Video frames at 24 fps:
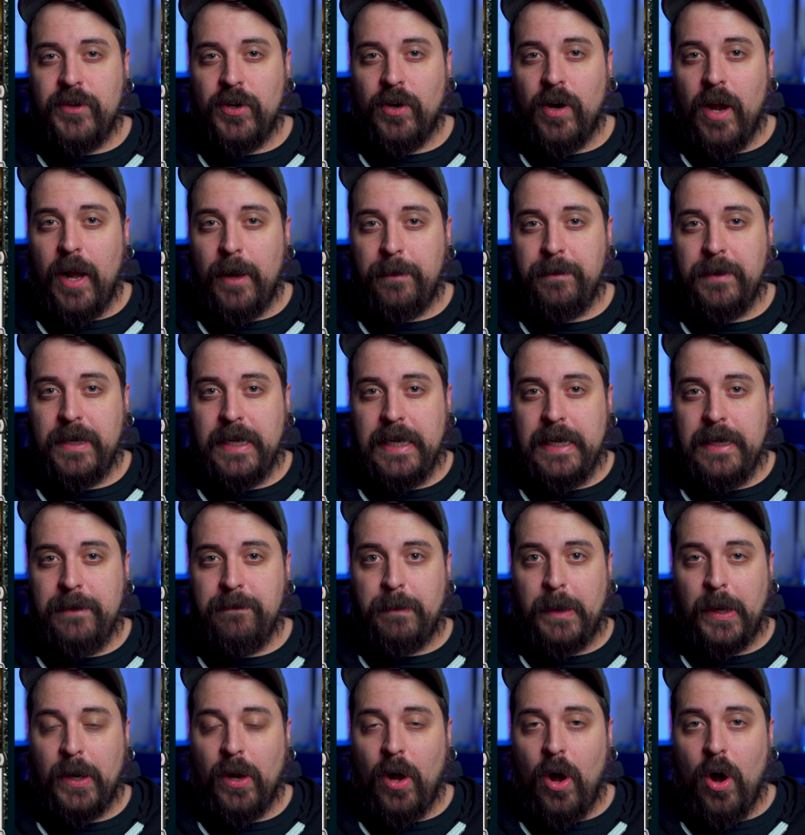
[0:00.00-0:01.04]
your
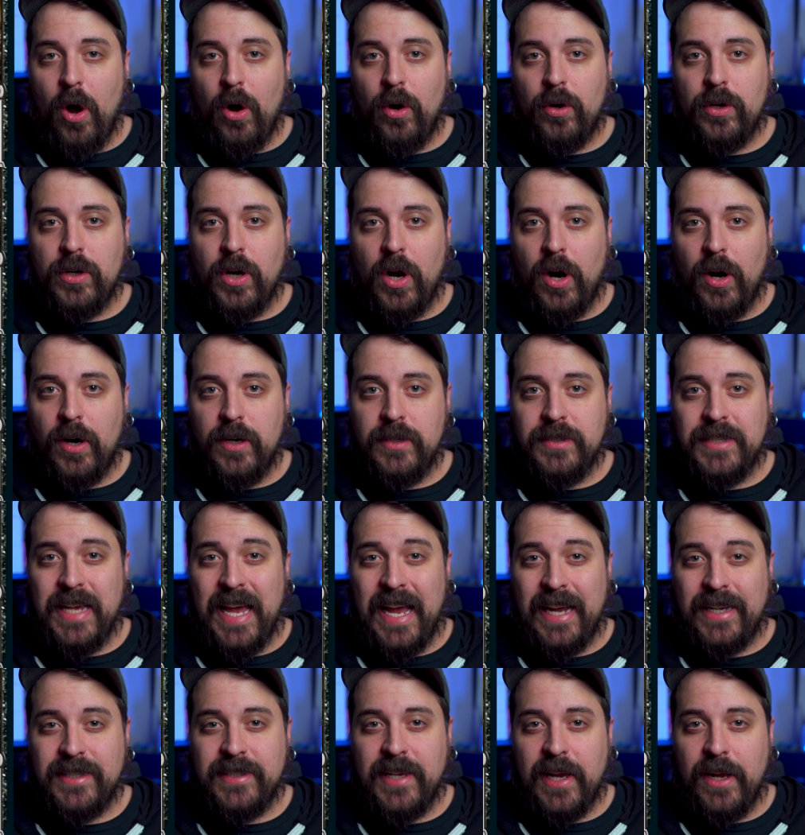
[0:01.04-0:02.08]
upkeep, put all cards
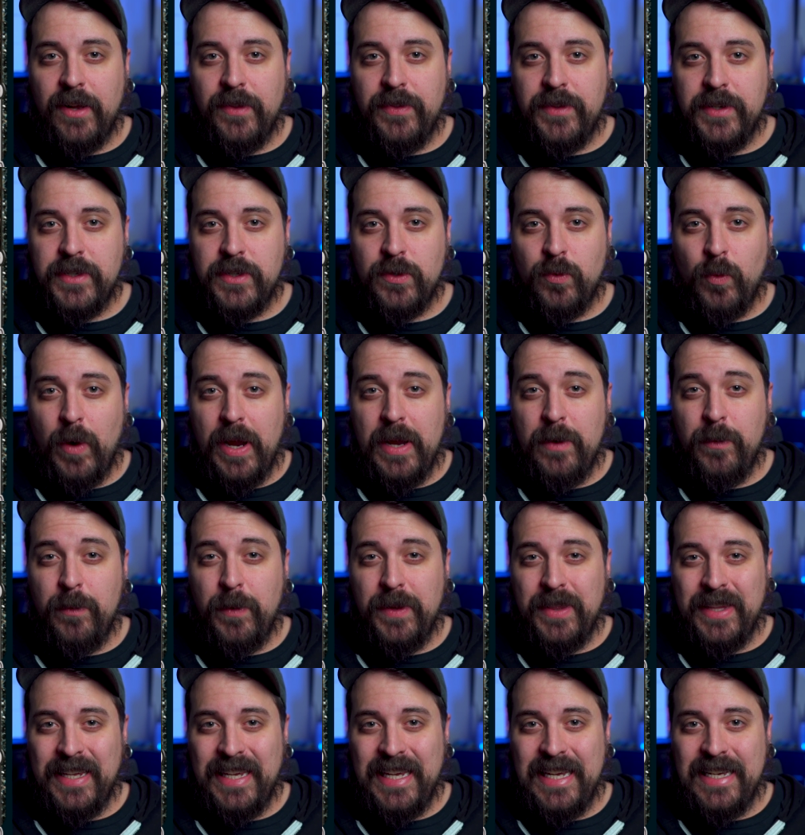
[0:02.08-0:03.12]
exiled this way
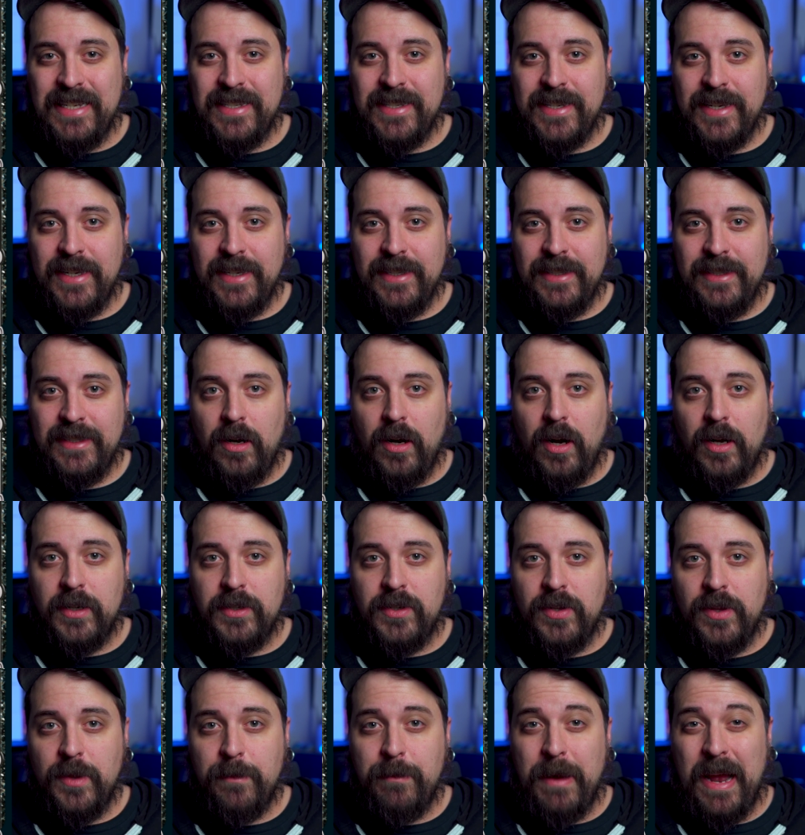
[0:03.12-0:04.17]
with Giza
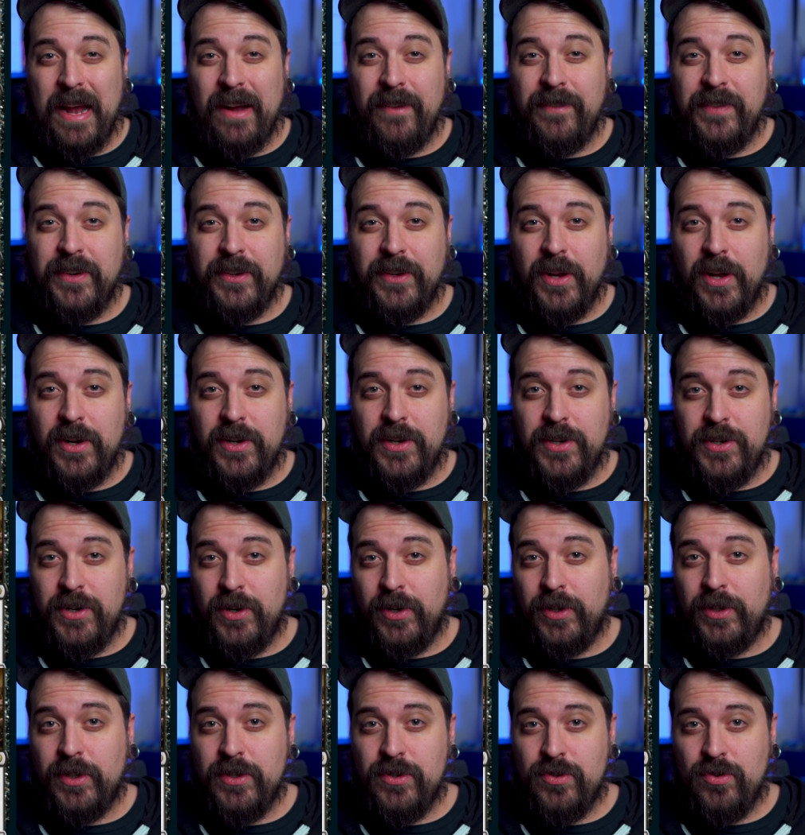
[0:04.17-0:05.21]
onto the battlefield under
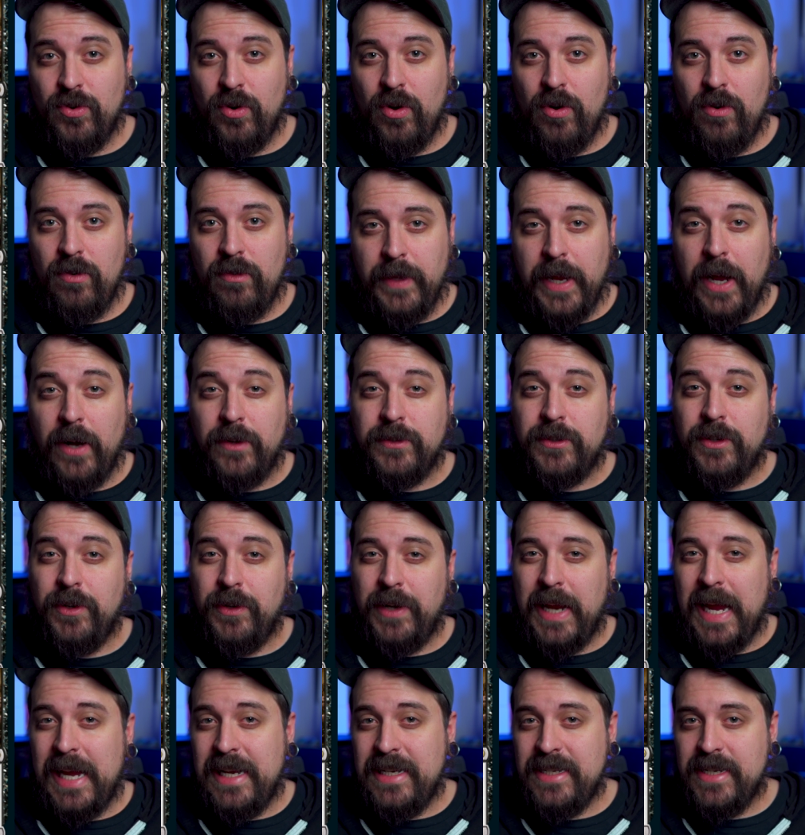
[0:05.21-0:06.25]
your control. They also
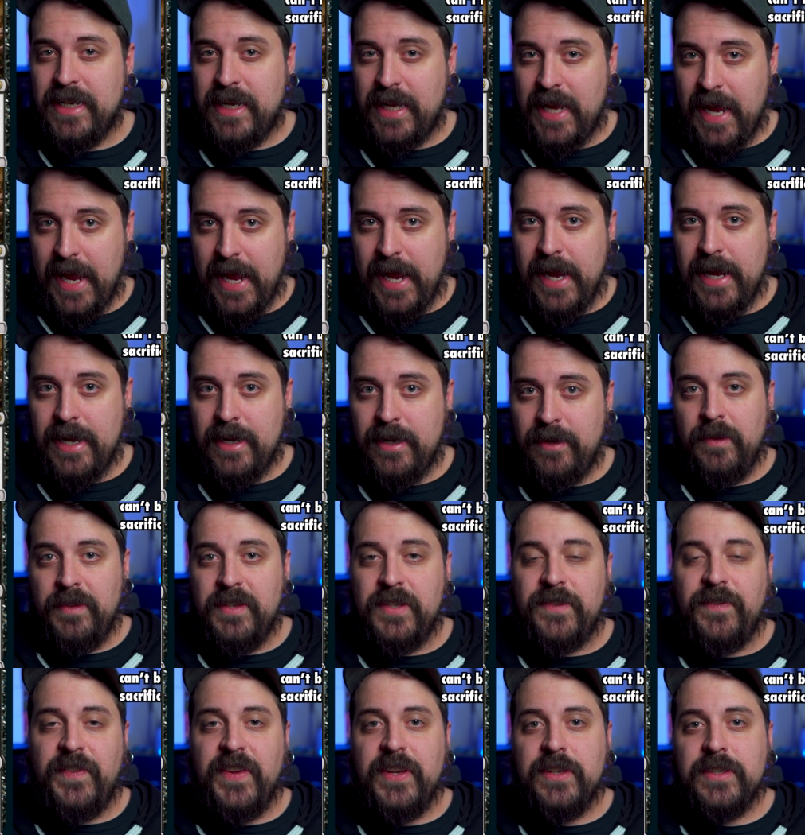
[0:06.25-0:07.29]
gain Decayed.
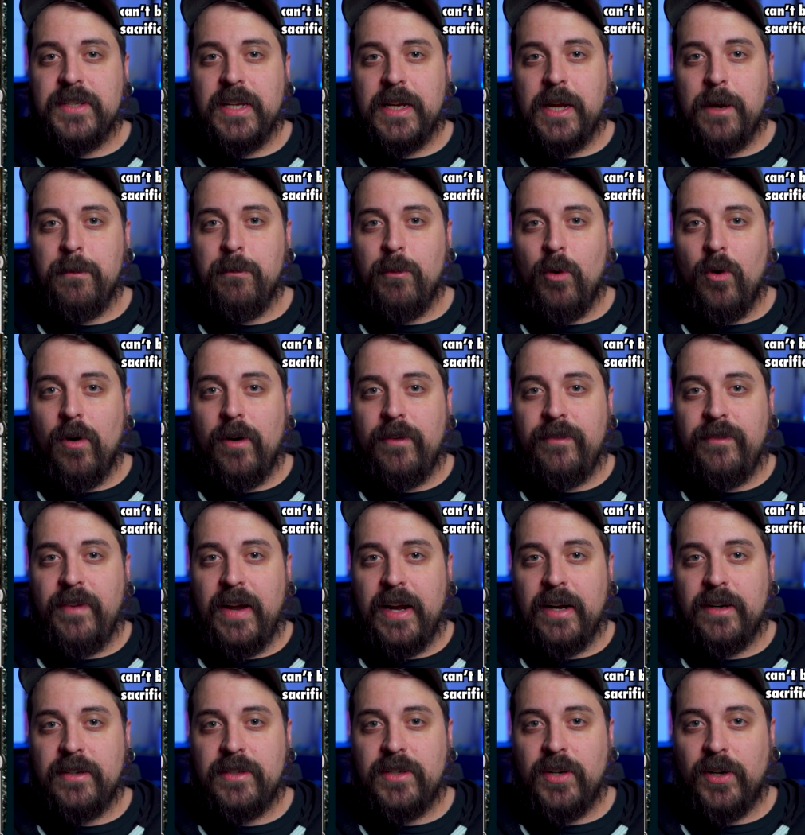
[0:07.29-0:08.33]
This feels like a more
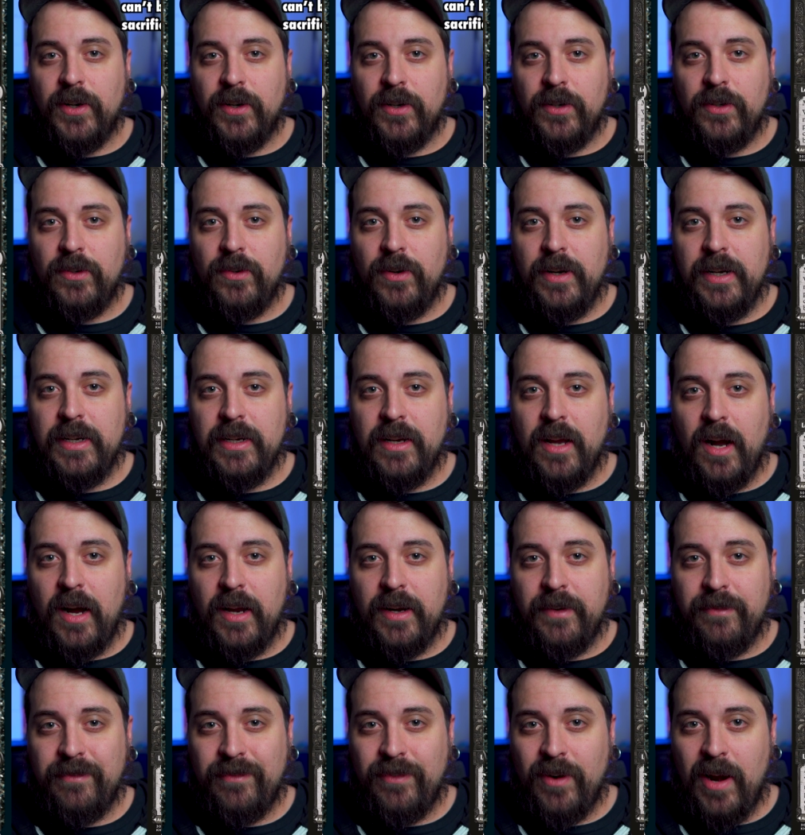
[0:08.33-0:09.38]
fair Tergrid
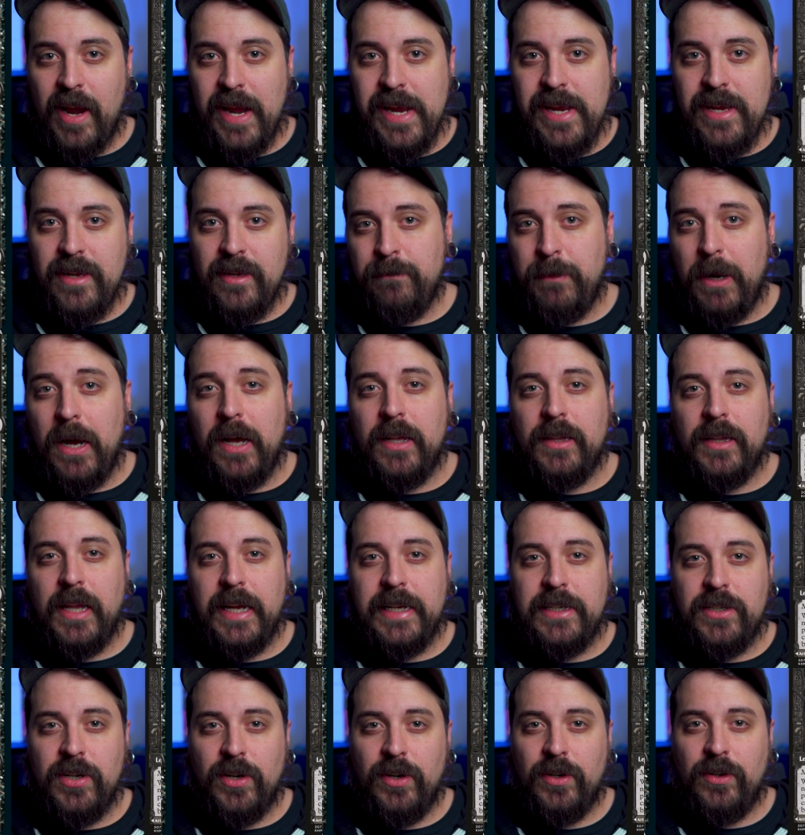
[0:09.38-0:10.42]
God of Fright, but
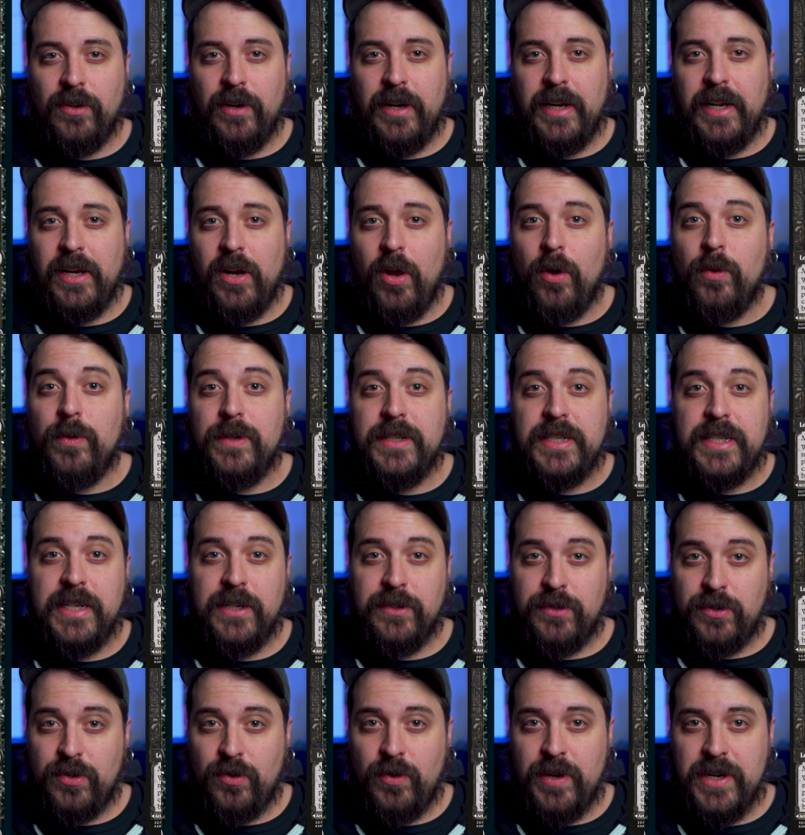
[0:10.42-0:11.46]
unlike Tergrid, it only
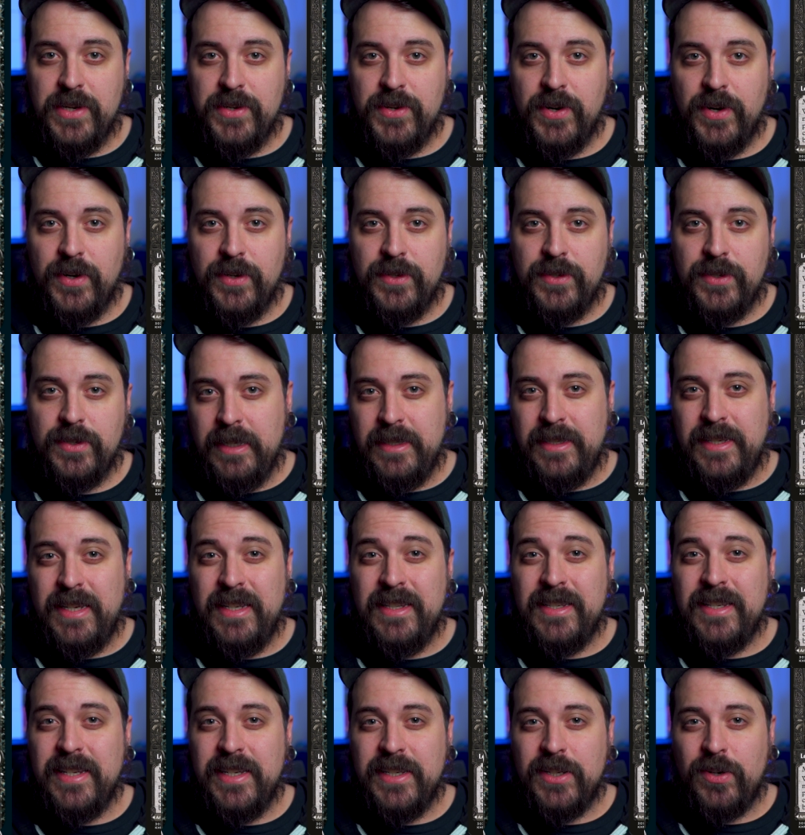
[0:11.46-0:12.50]
steals creatures. And
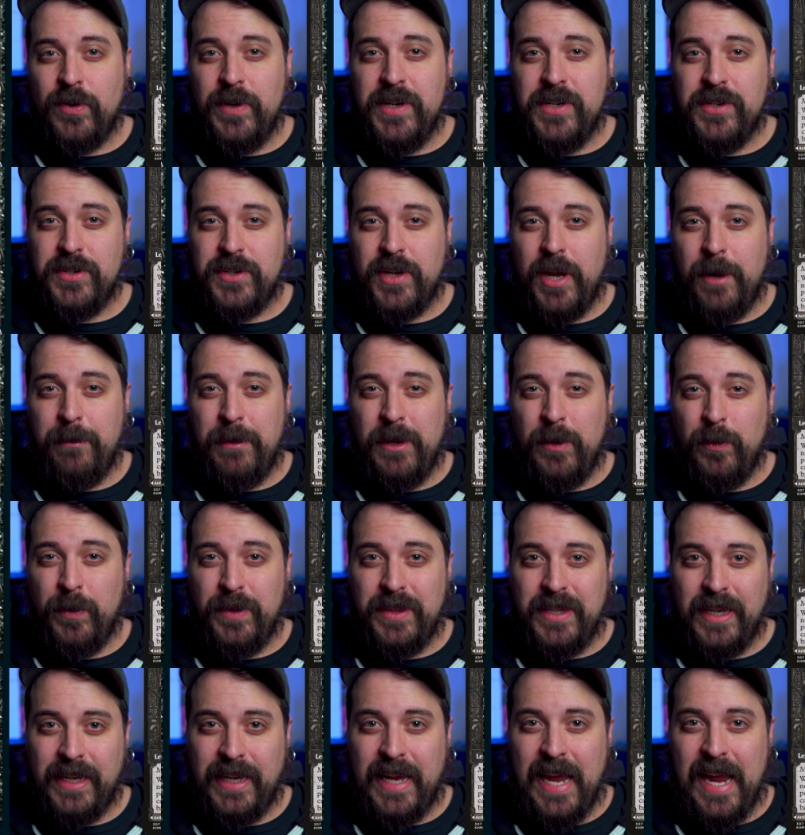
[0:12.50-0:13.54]
since these creatures come in
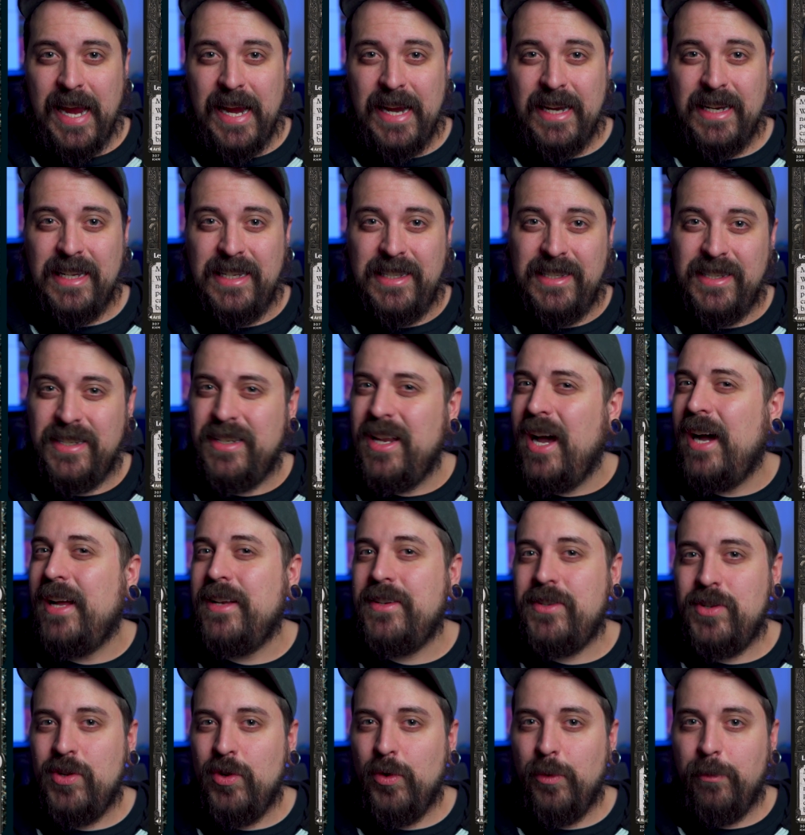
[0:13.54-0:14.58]
with Decayed, it's
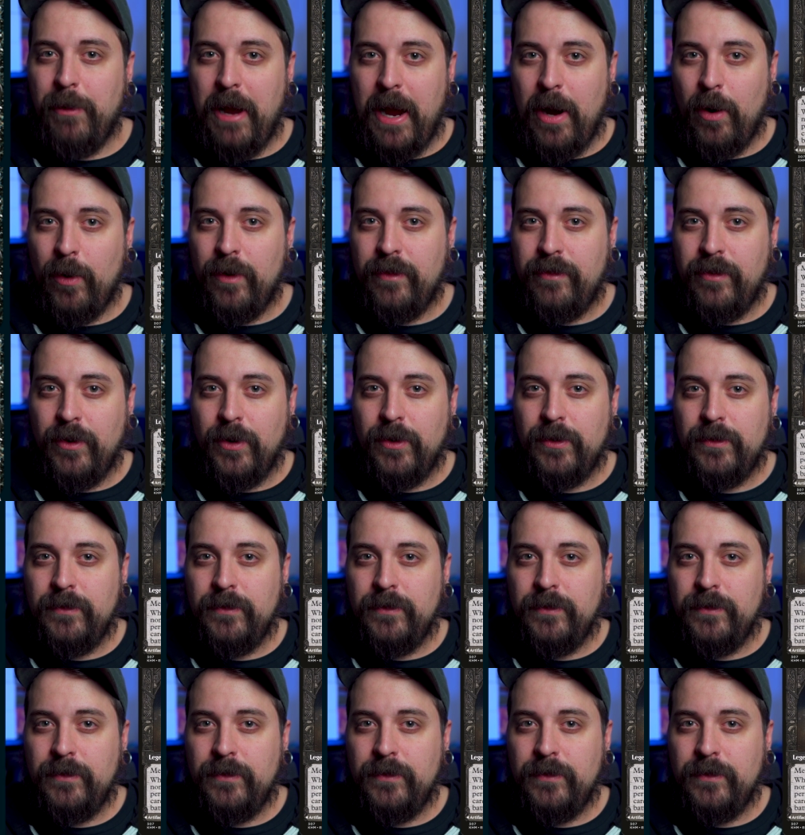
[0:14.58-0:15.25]
not too powerful.